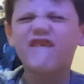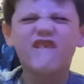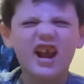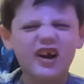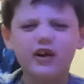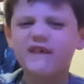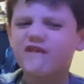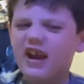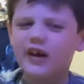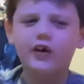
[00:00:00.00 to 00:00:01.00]
very,
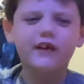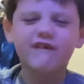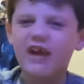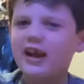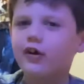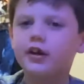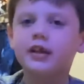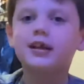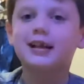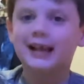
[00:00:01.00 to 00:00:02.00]
very,
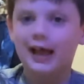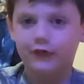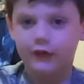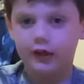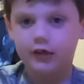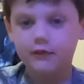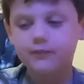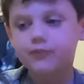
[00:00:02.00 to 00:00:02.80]
very classic.